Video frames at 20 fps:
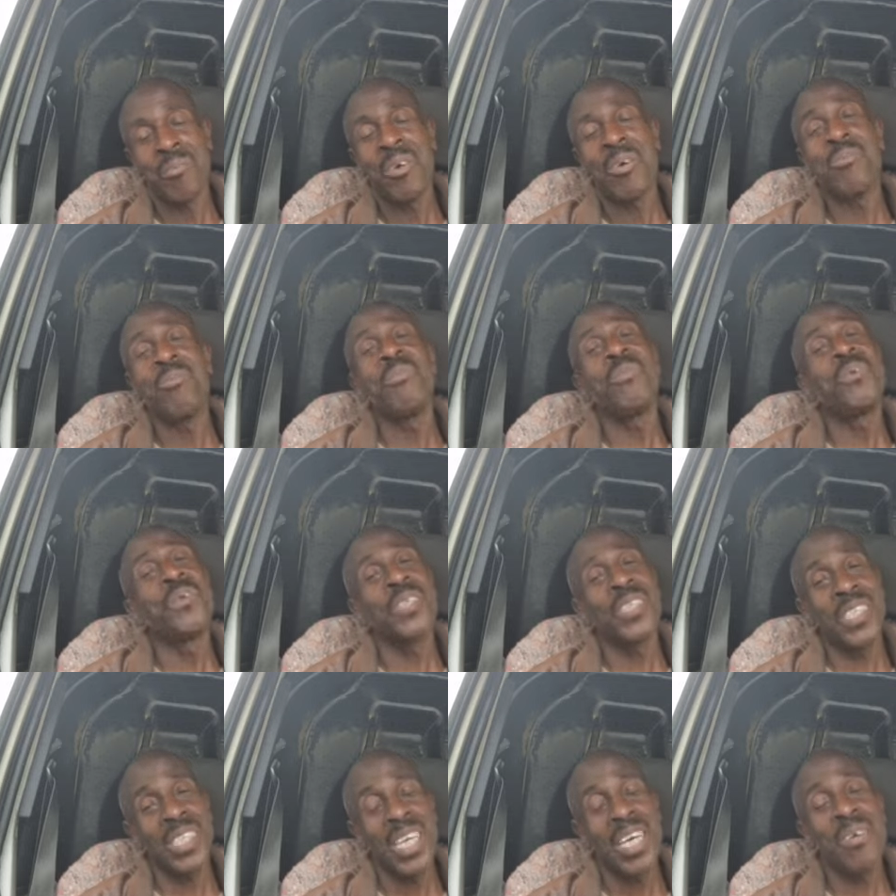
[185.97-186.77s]
But
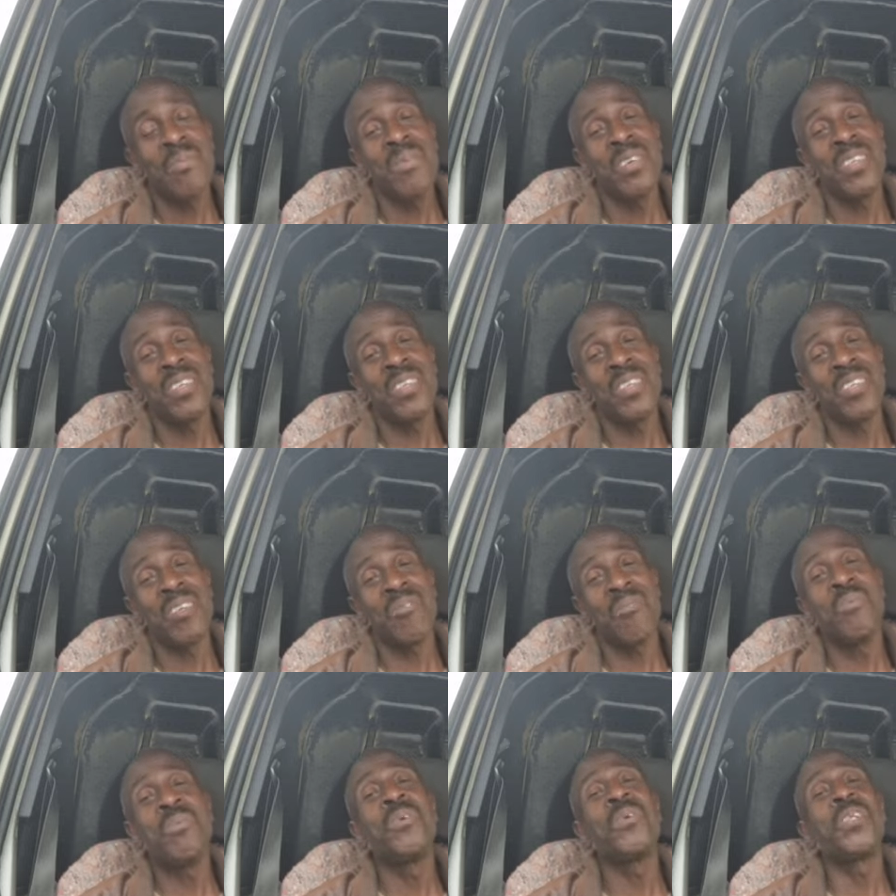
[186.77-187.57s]
most time, you know,
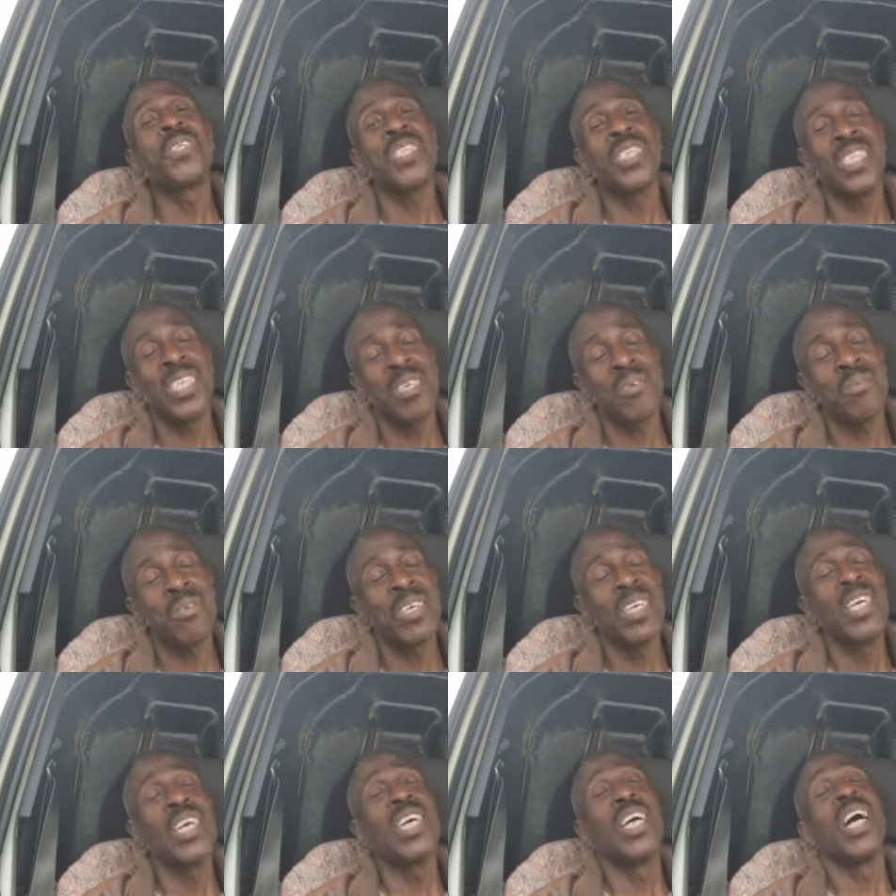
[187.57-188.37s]
most time,